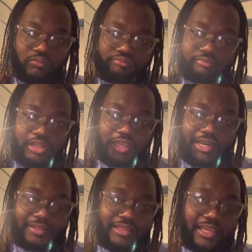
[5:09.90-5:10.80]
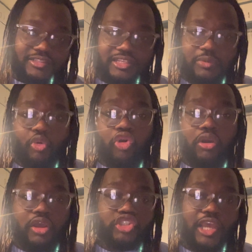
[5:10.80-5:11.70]
looking at things anymore
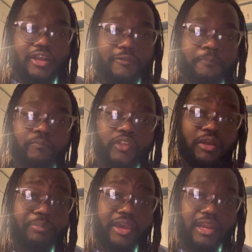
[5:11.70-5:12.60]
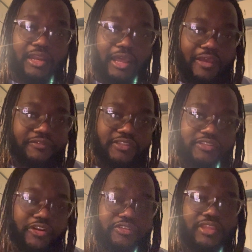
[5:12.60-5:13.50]
or trying to compare their life to
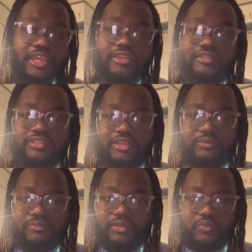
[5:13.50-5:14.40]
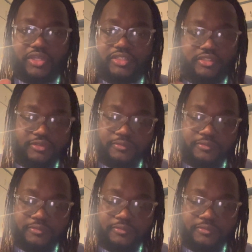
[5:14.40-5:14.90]
certain things in which,